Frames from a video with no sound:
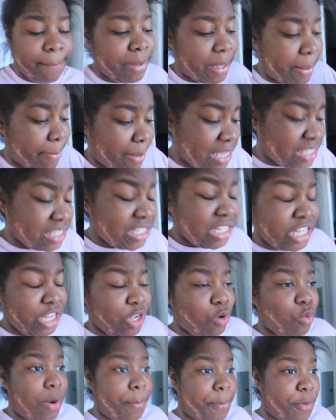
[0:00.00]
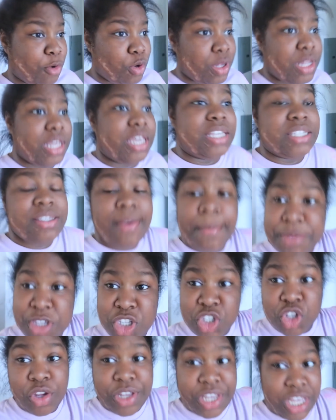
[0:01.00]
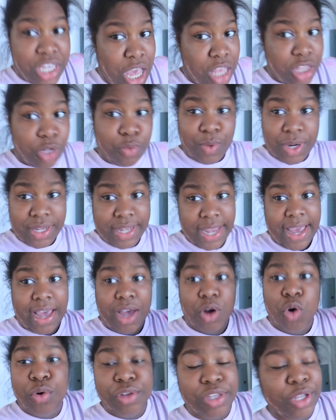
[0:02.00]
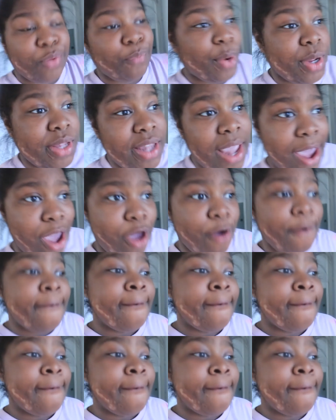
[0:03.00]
But basically where I'm going is I'm just going to give y'all a rundown, quick little rundown.